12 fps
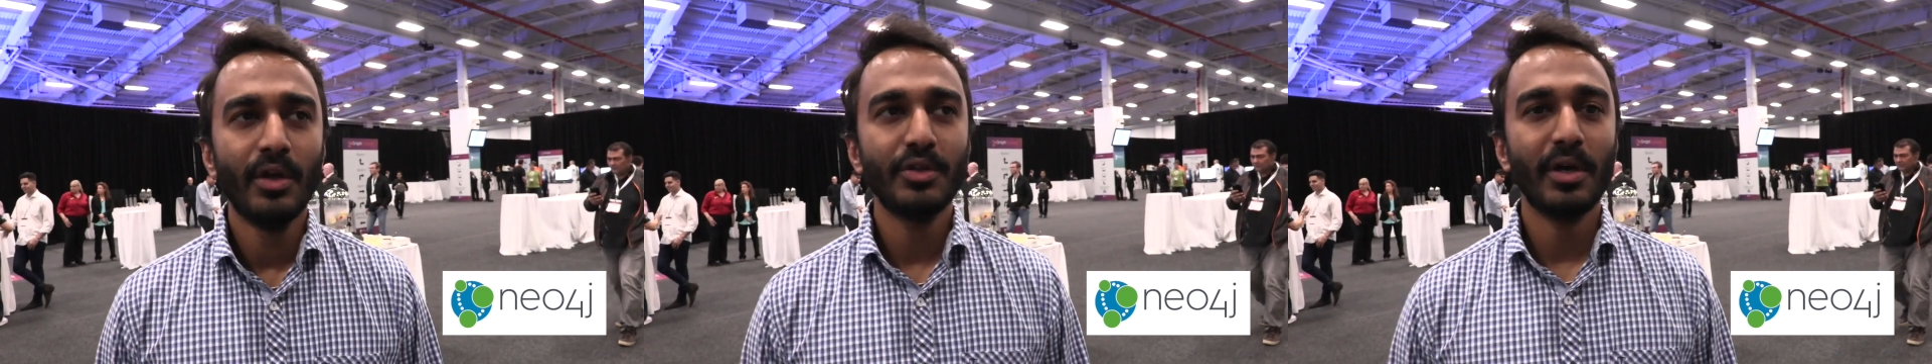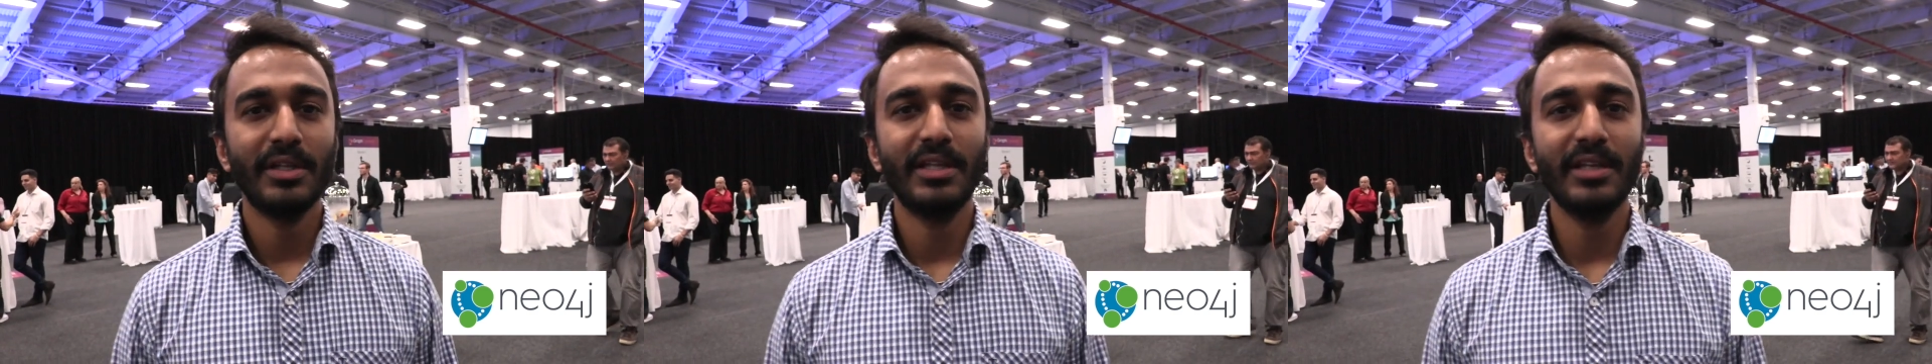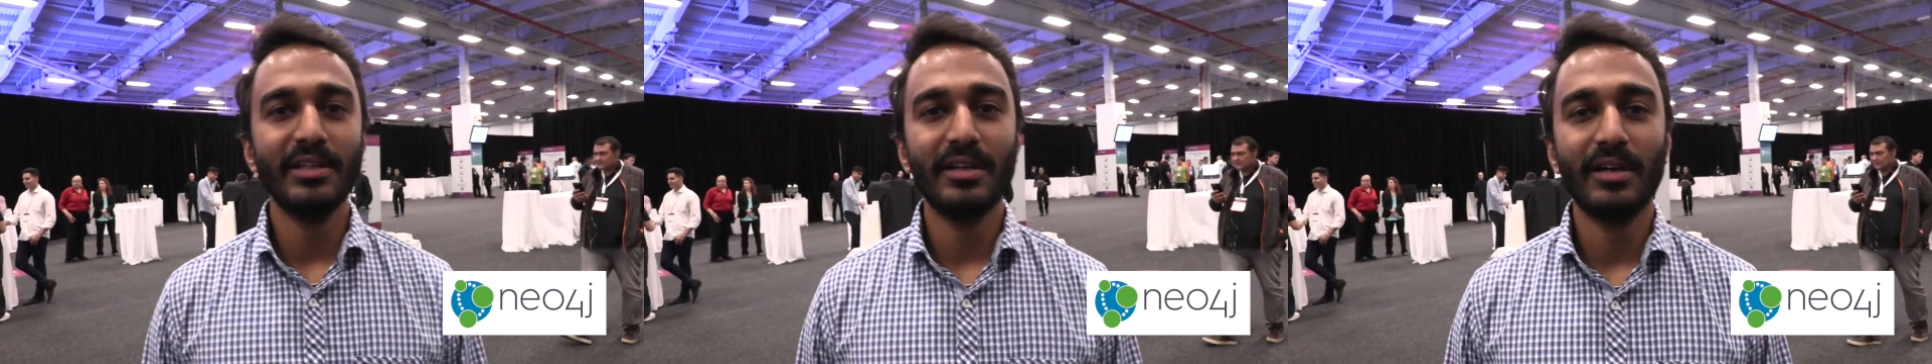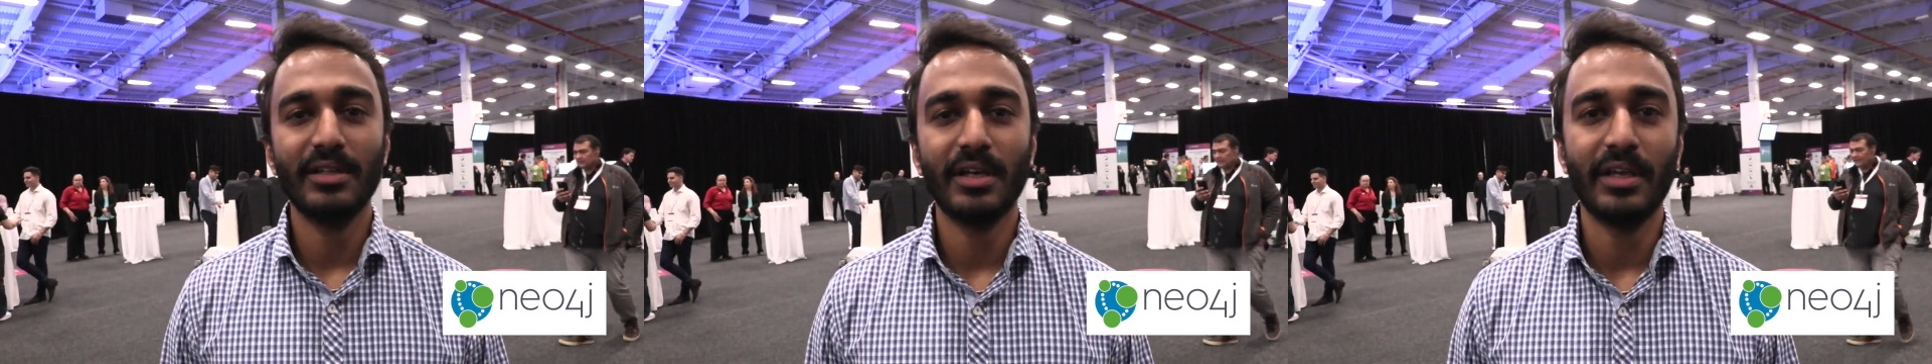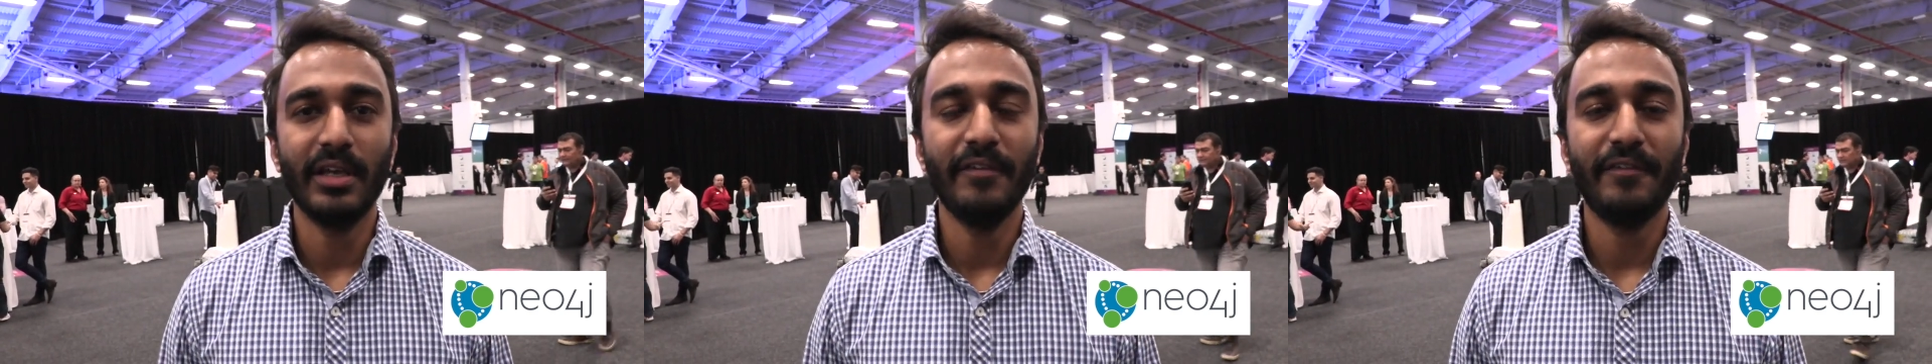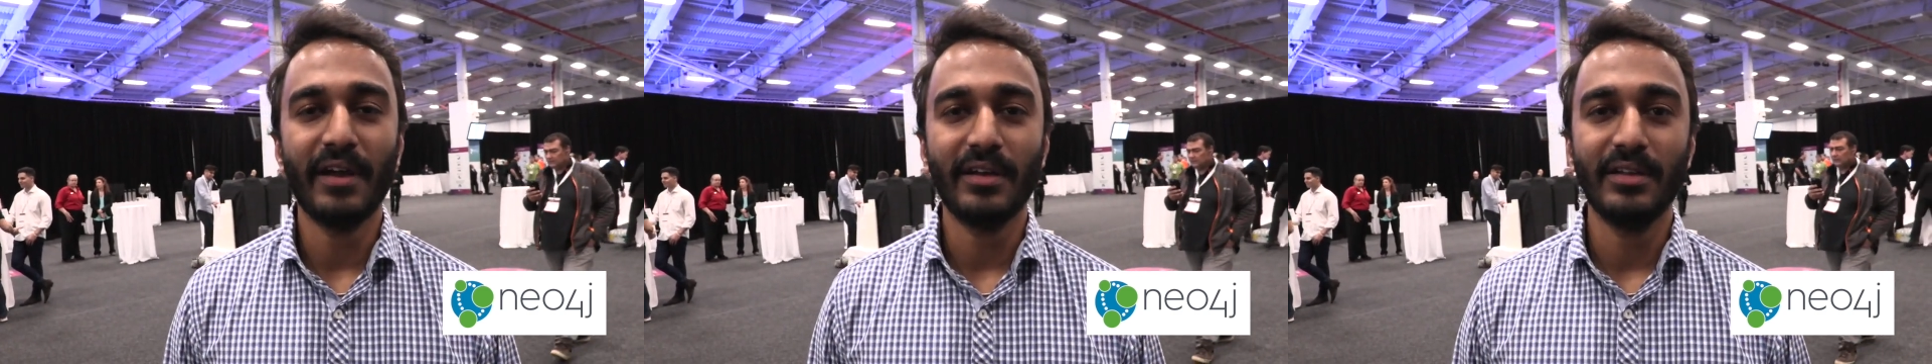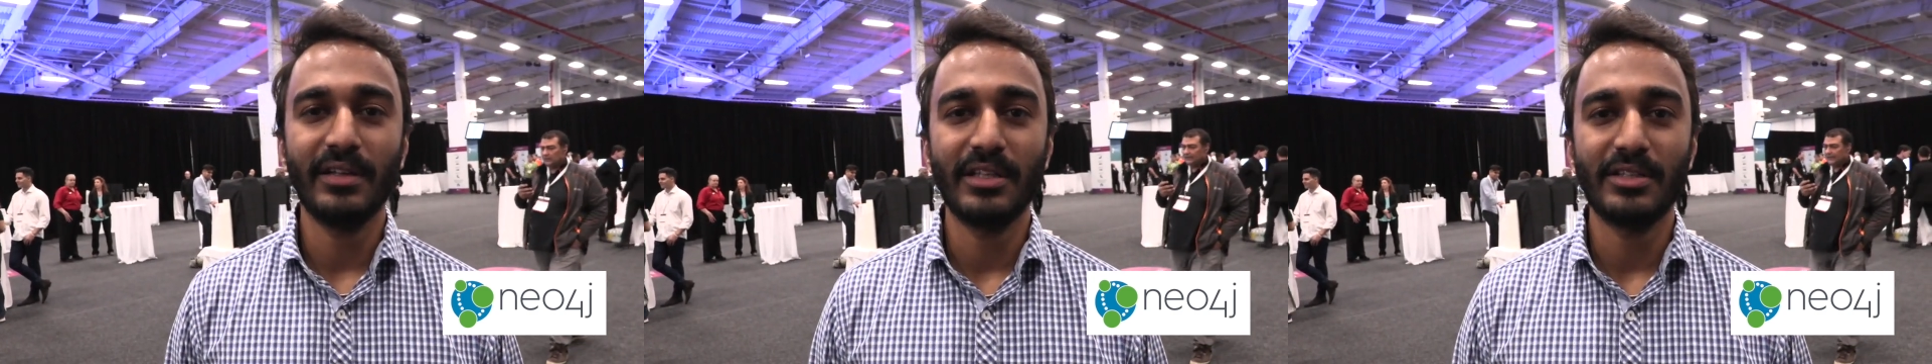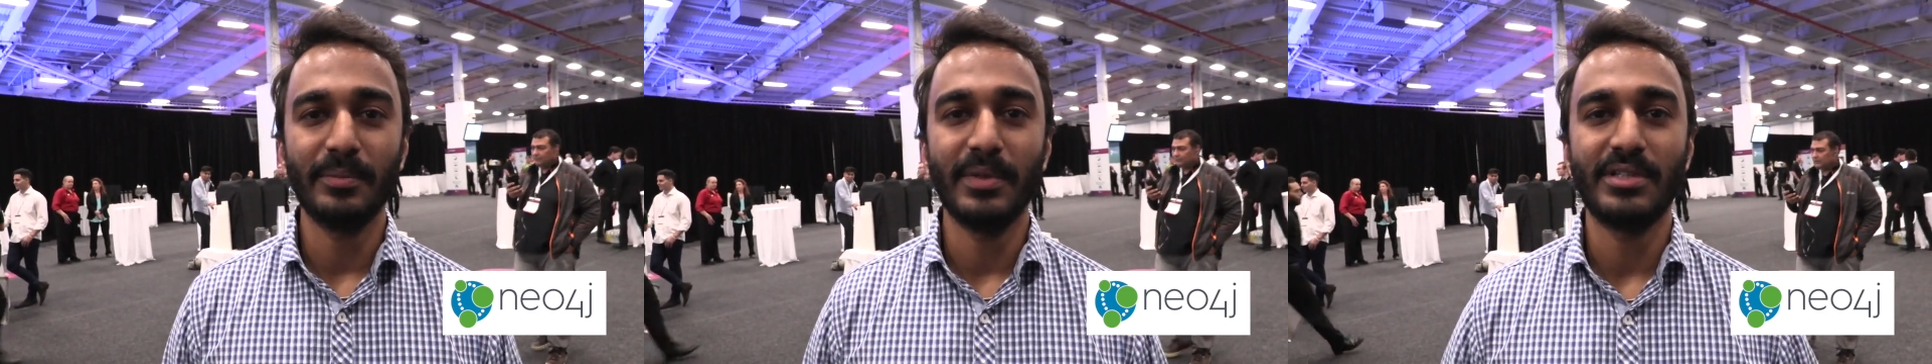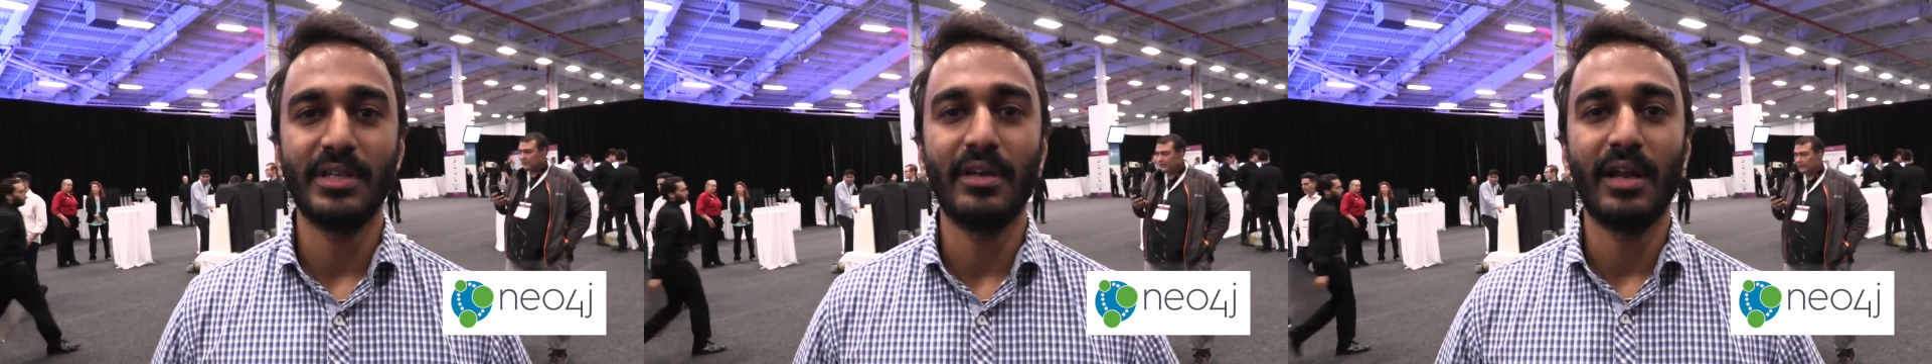So I think the, the key factor that's missing